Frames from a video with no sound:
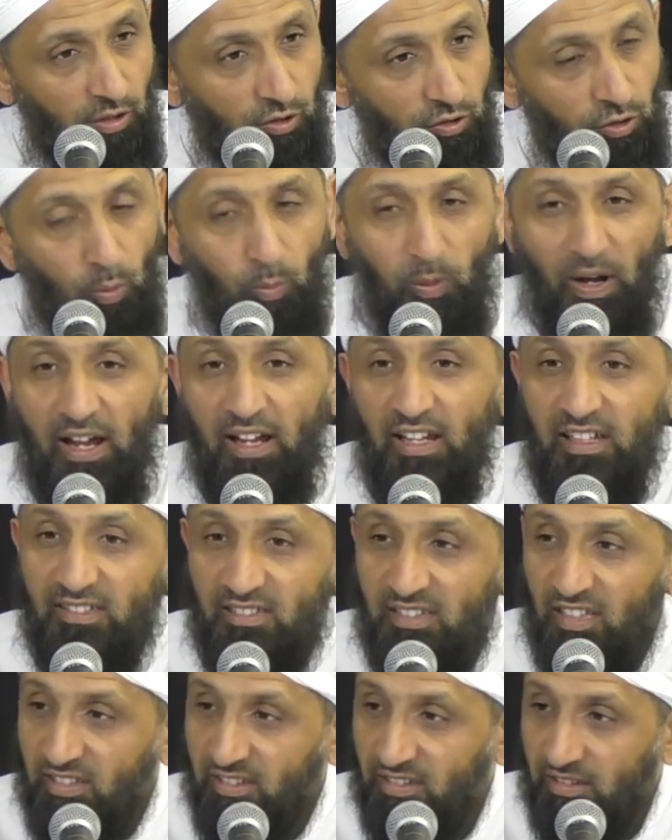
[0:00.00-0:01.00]
So where
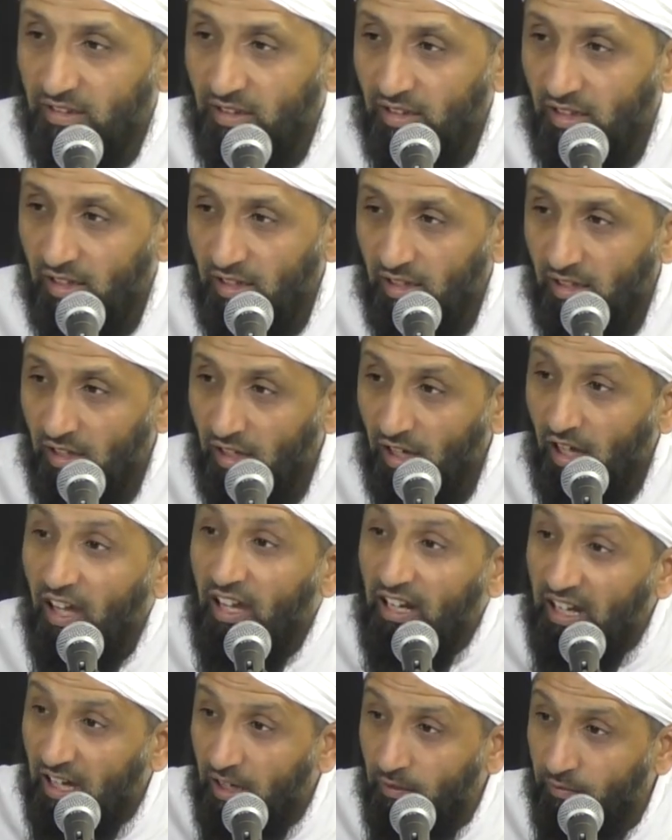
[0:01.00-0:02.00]
is this
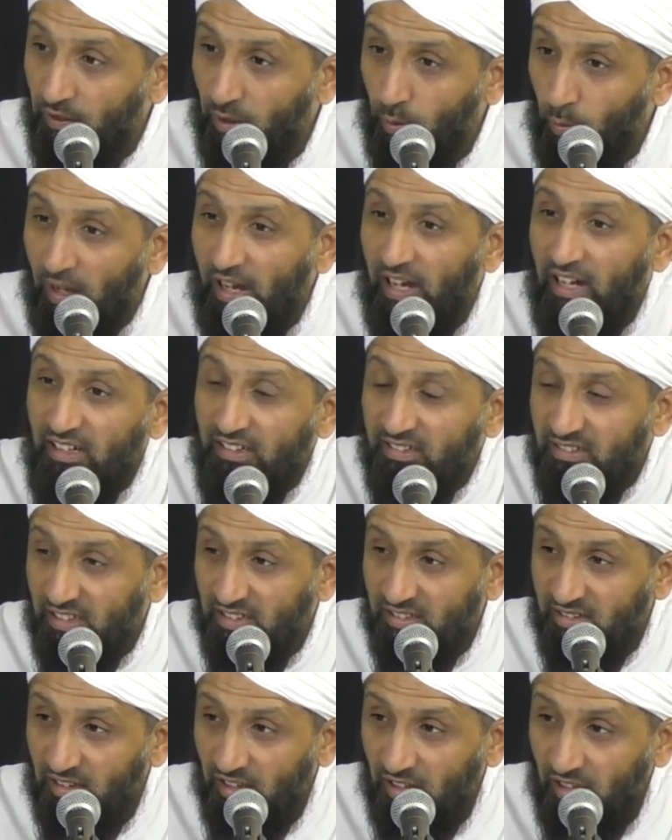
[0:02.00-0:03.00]
khilafah? Where is
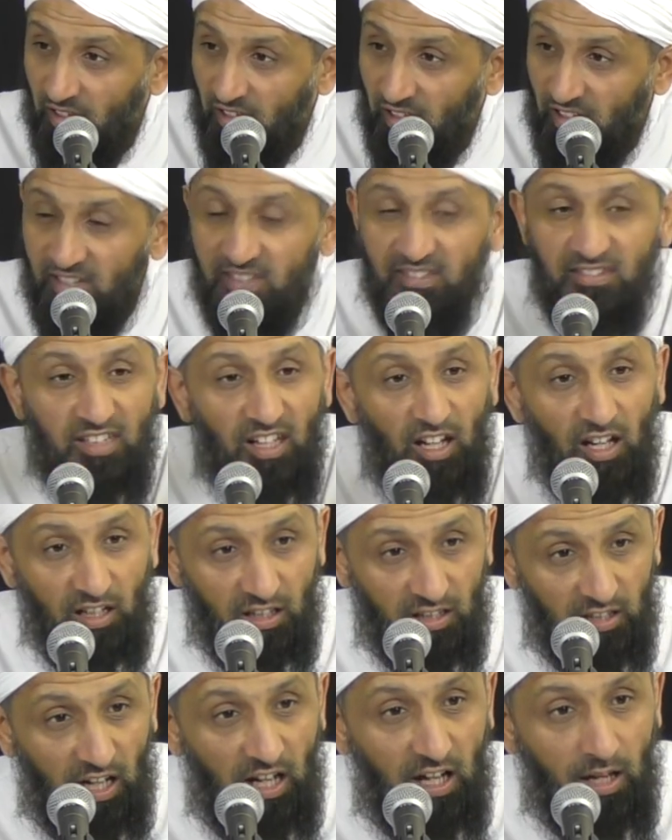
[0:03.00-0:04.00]
this
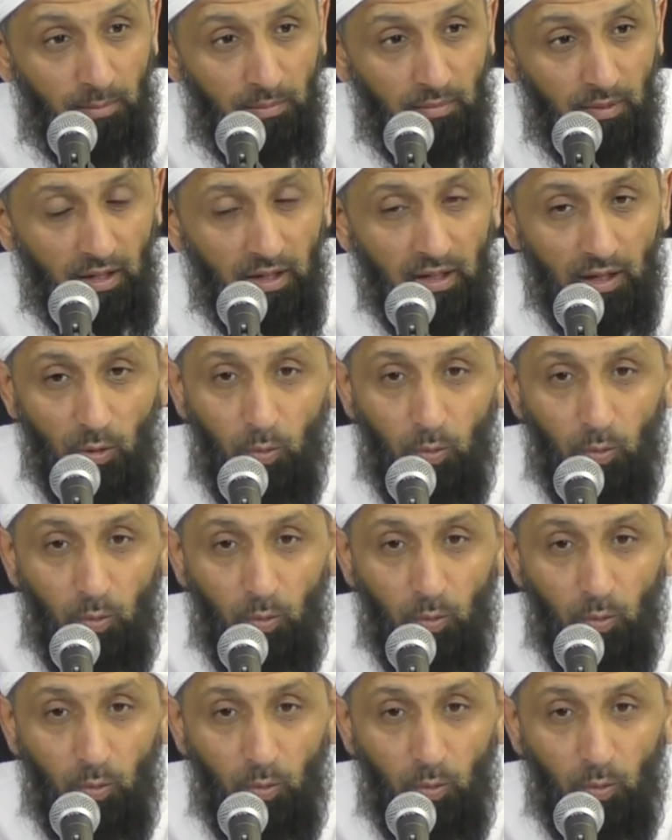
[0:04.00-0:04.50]
istihkam?